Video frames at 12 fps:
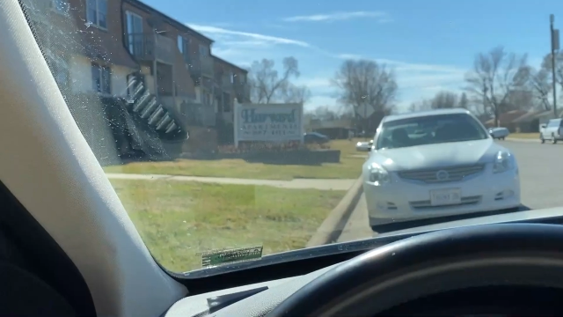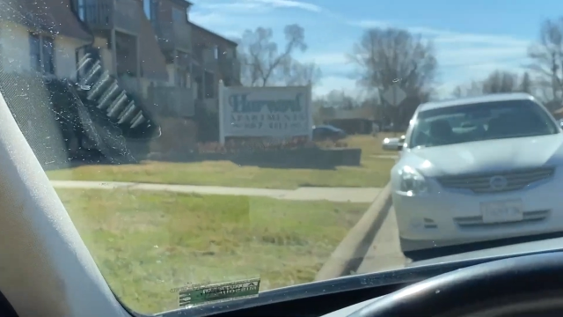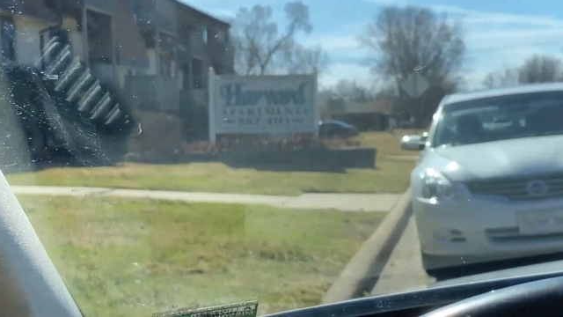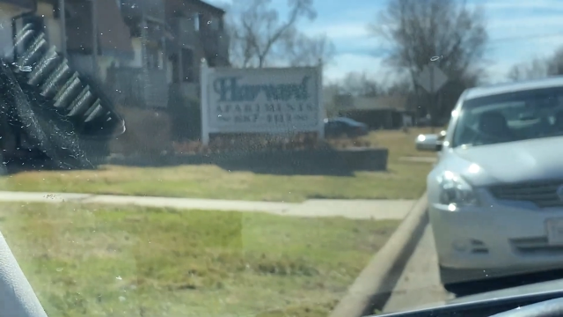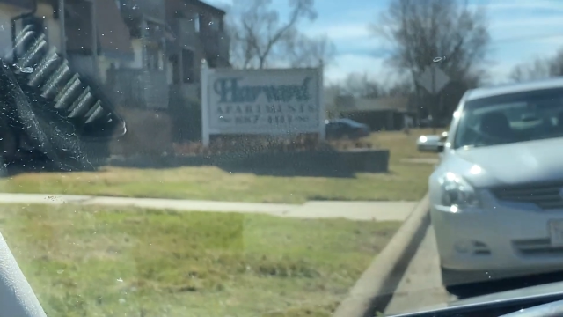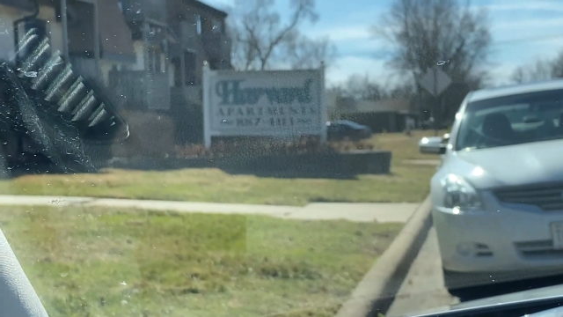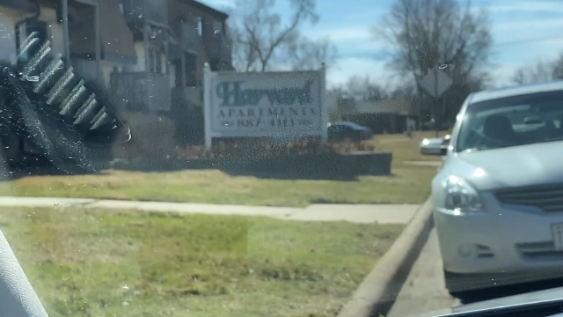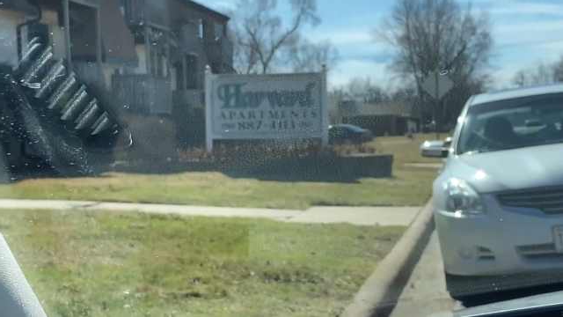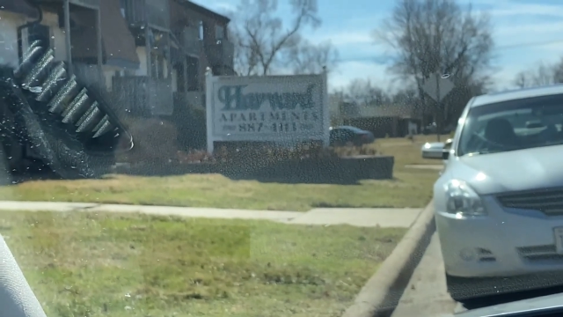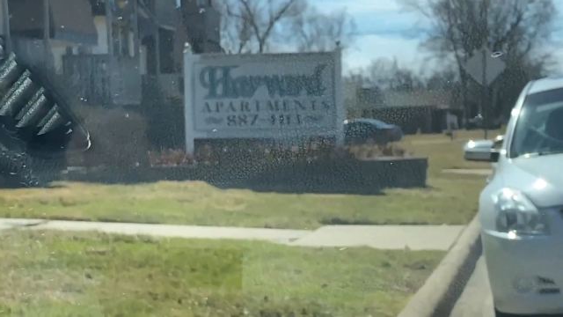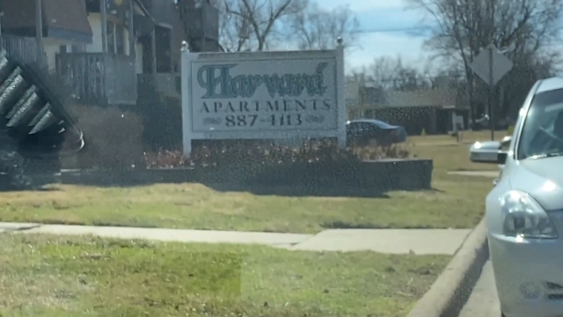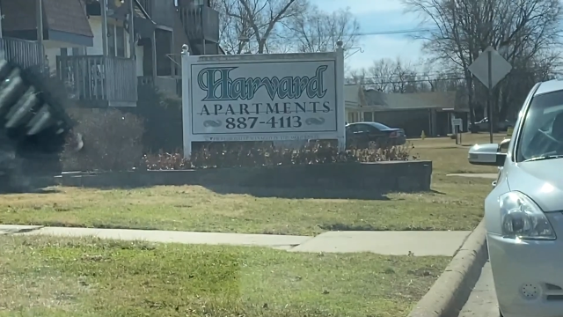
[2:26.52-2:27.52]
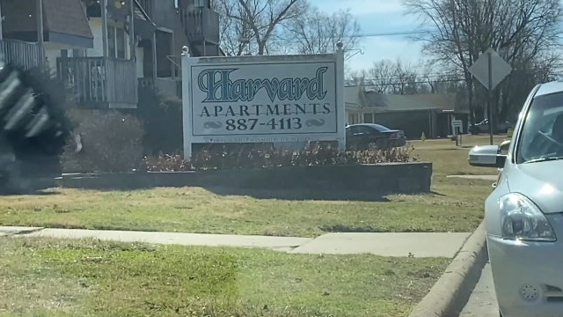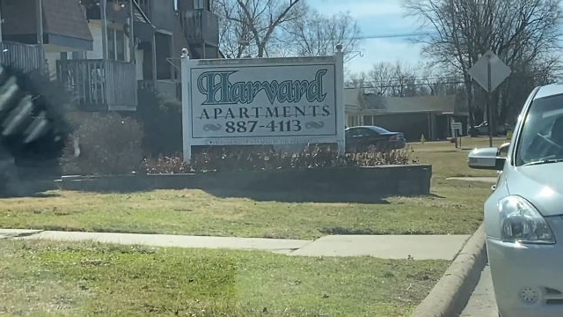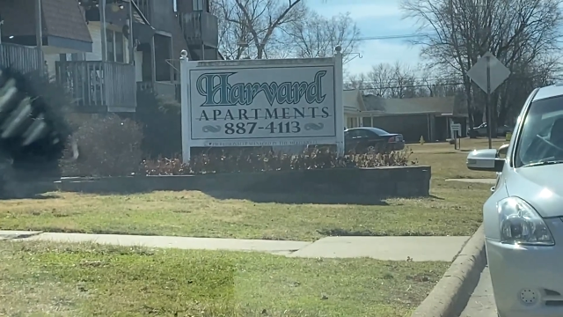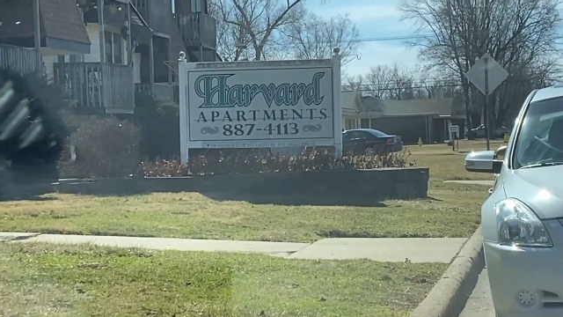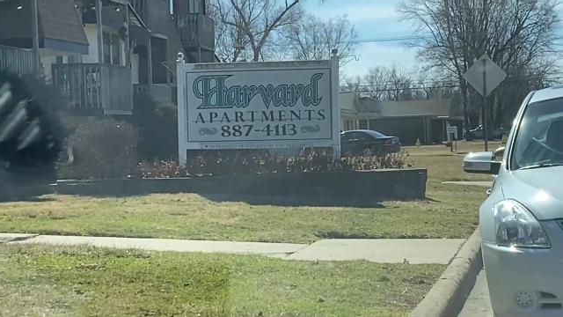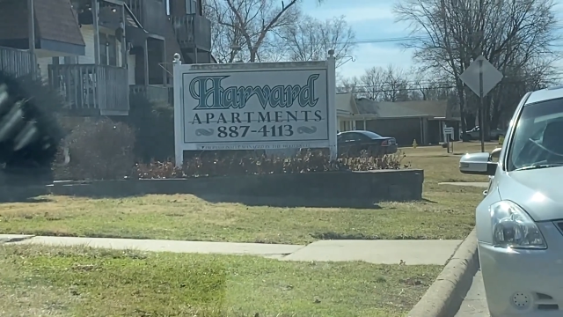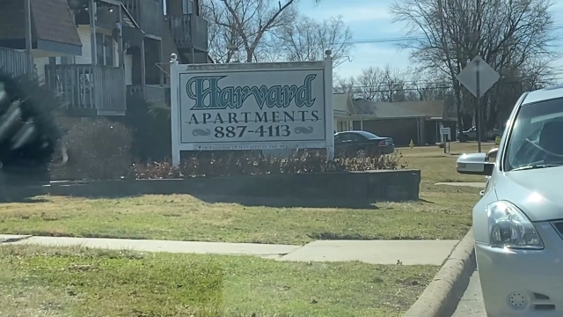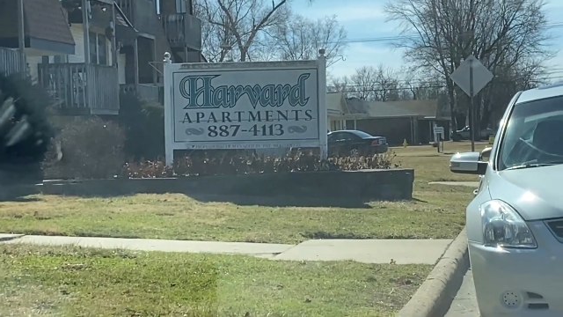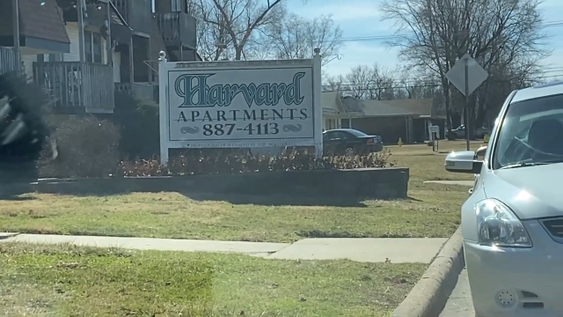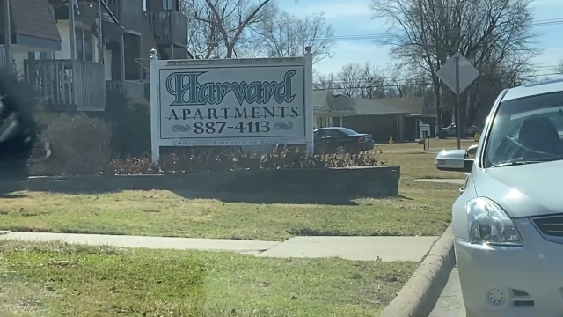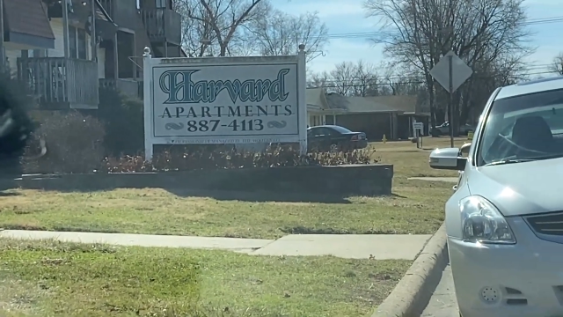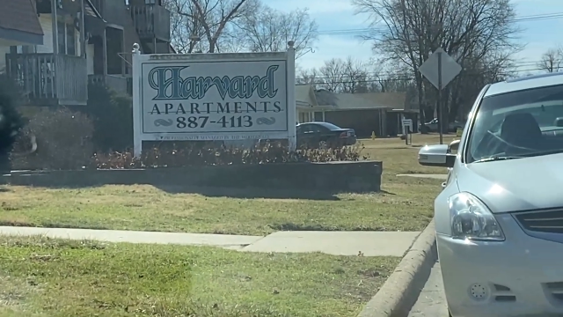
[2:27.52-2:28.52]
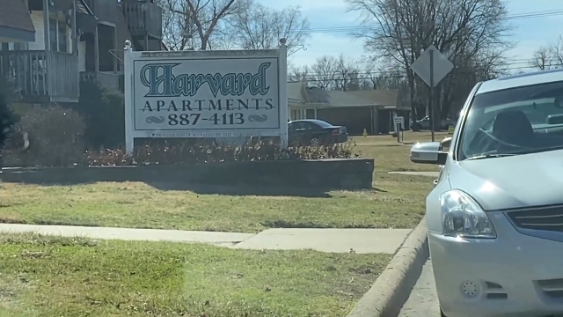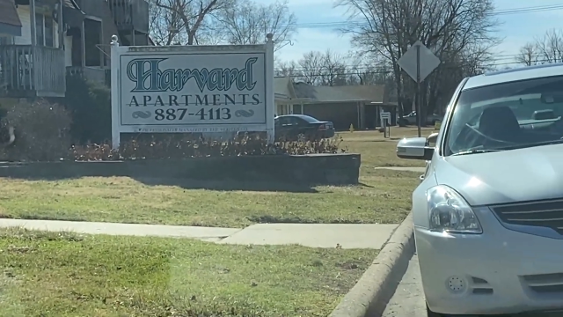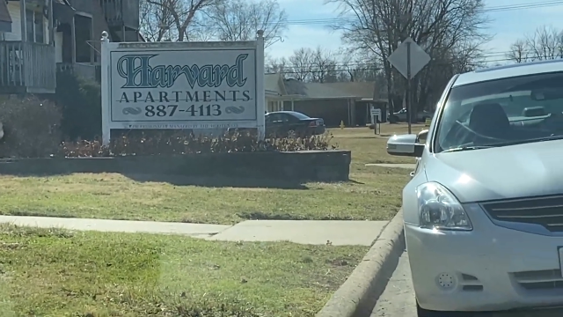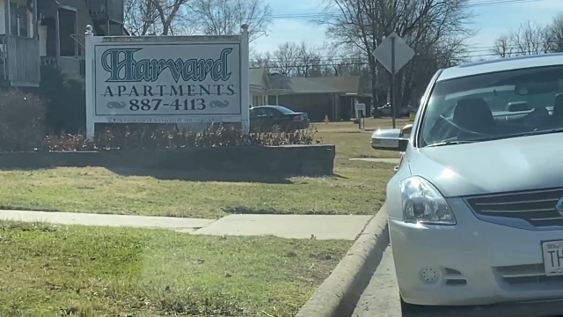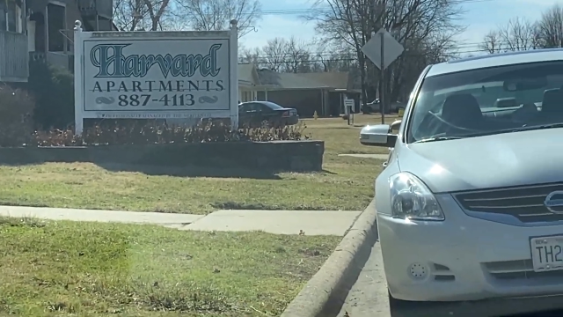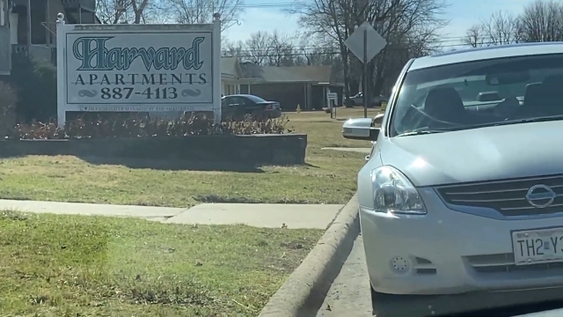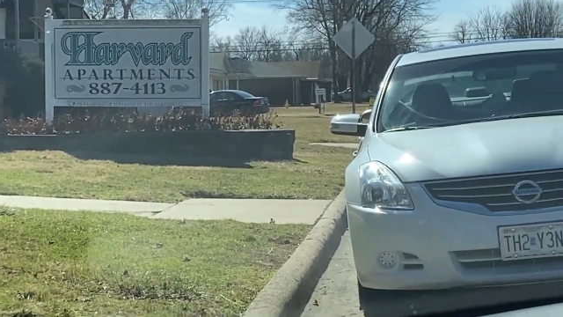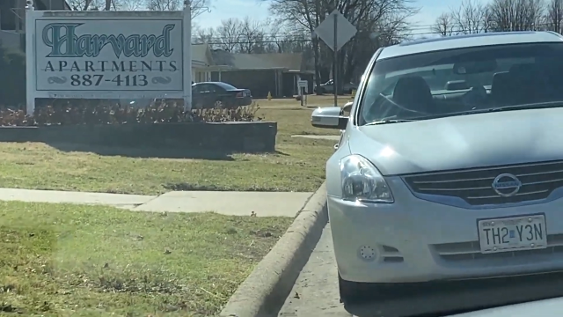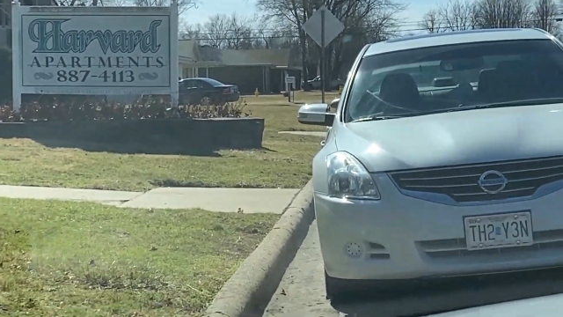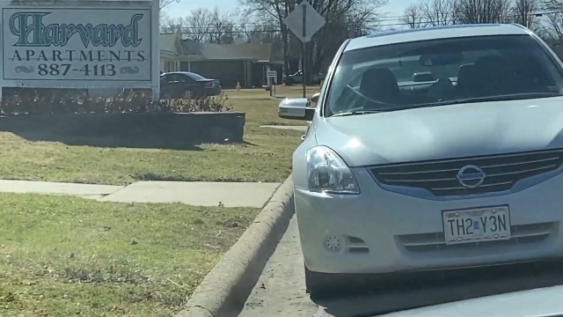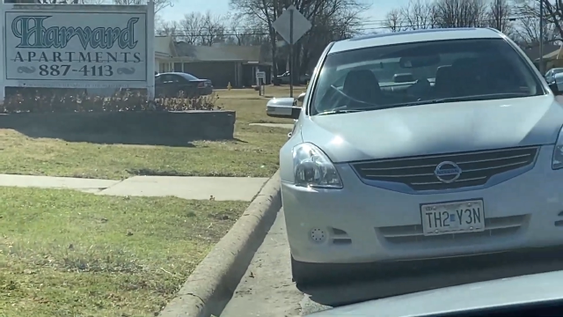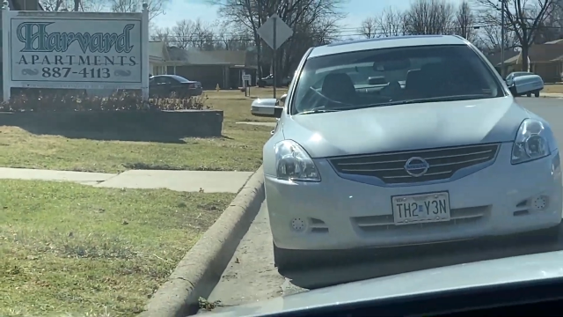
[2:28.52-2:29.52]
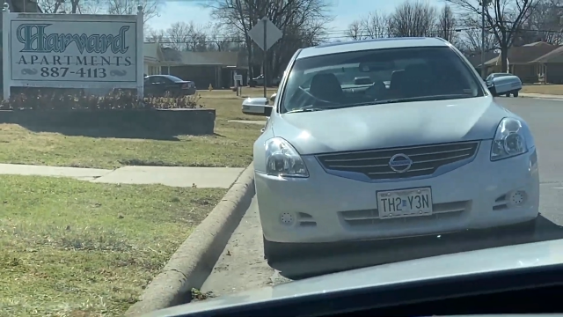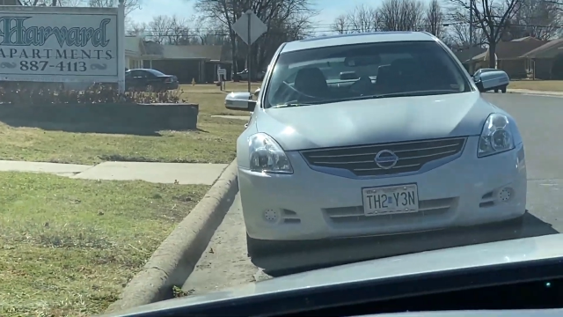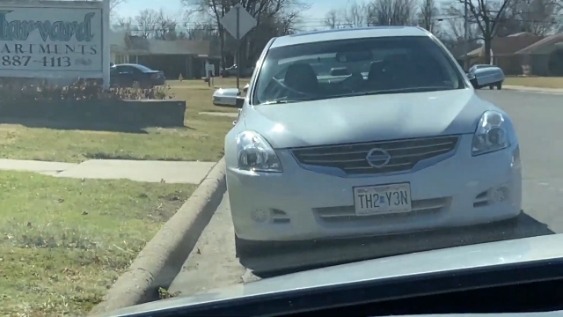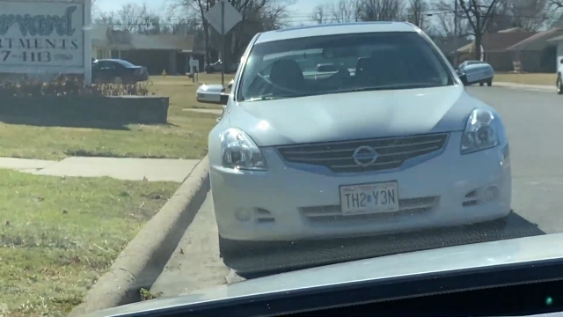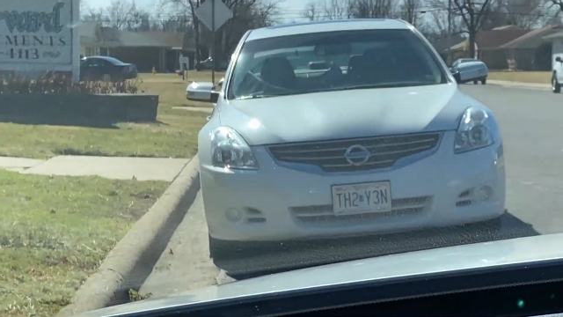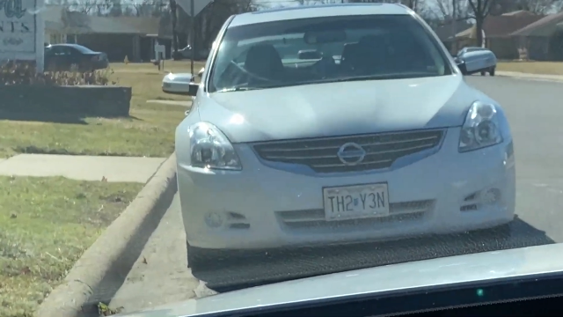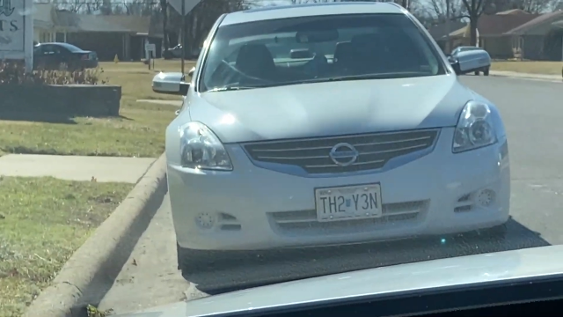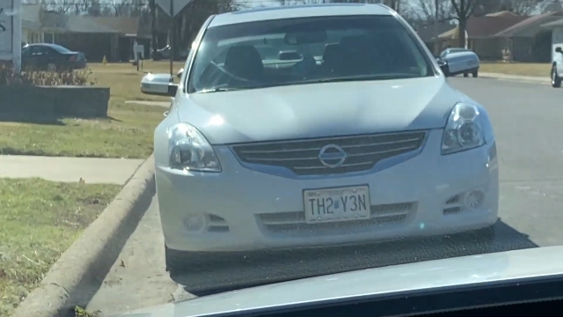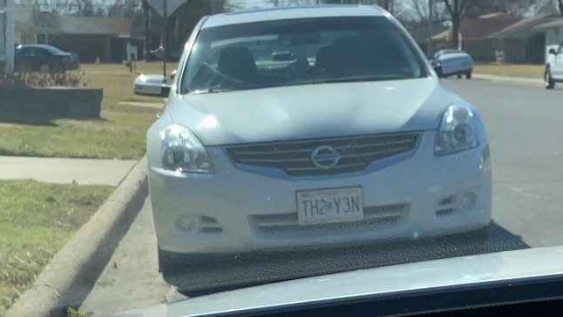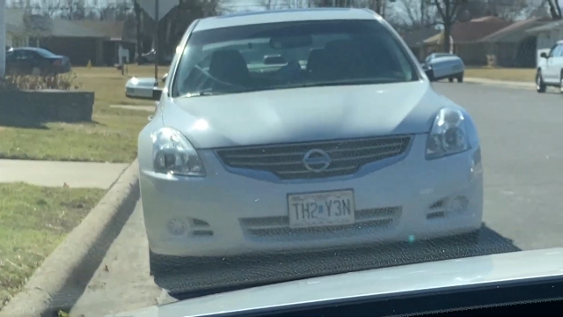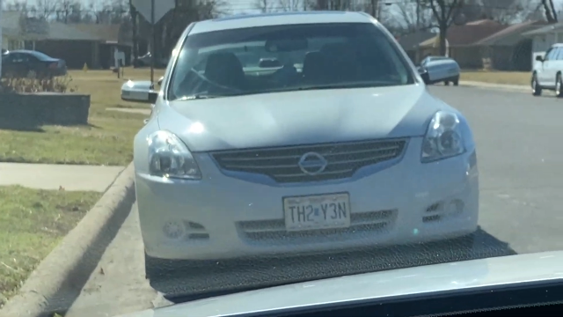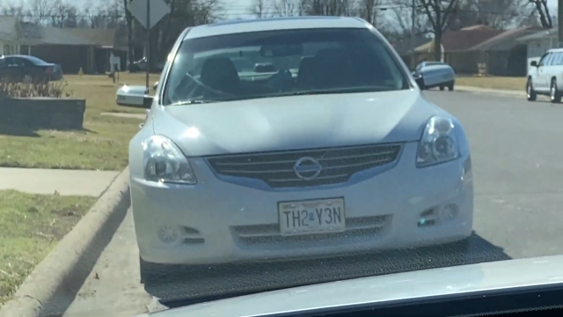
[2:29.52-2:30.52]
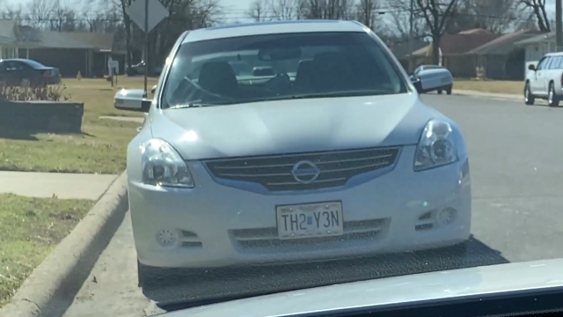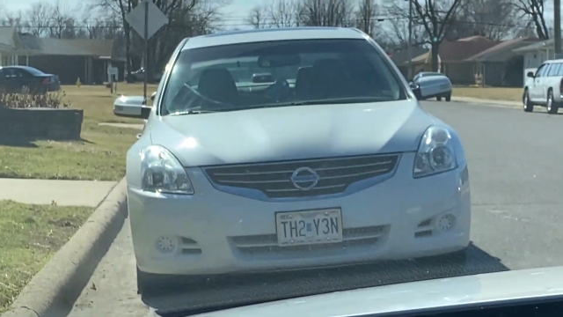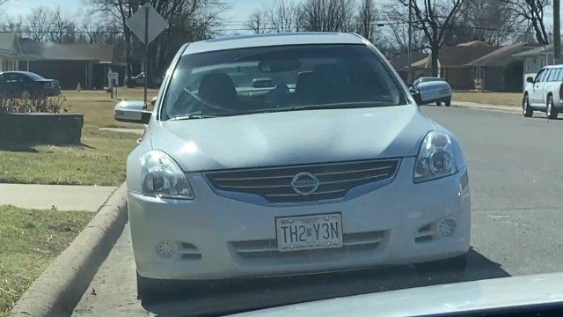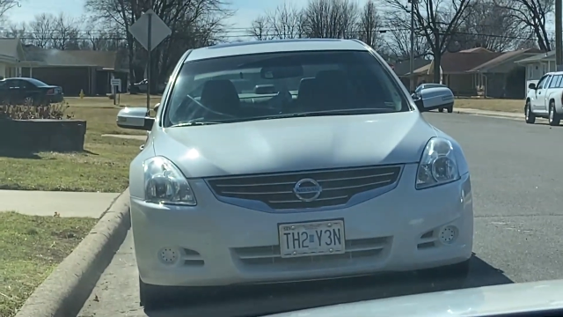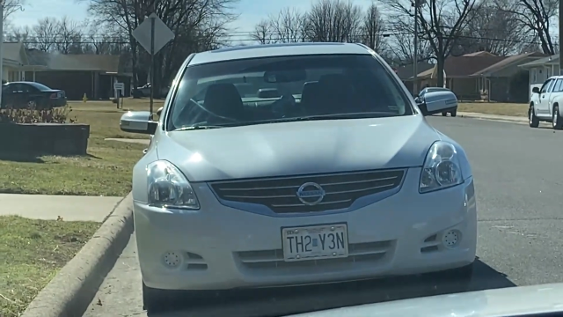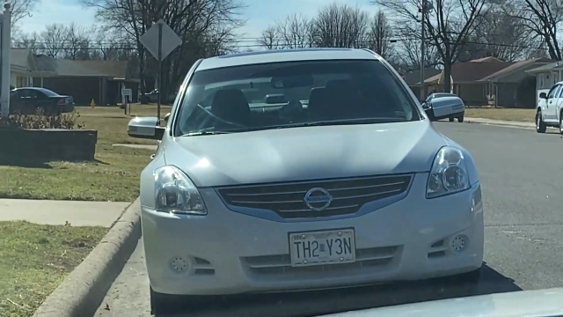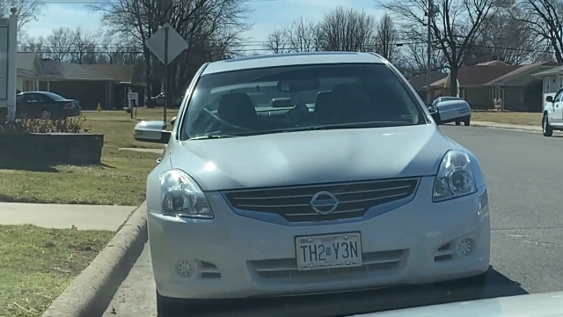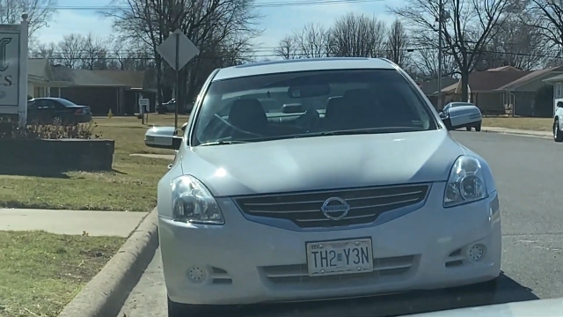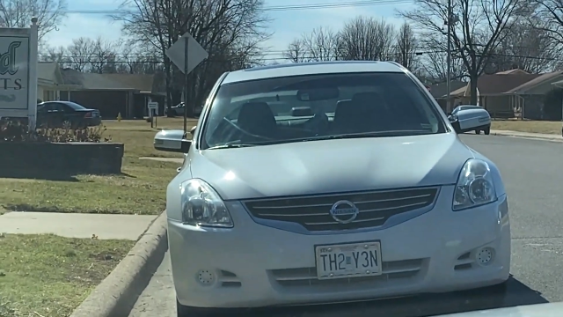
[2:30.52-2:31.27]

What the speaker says: (no speaker visible)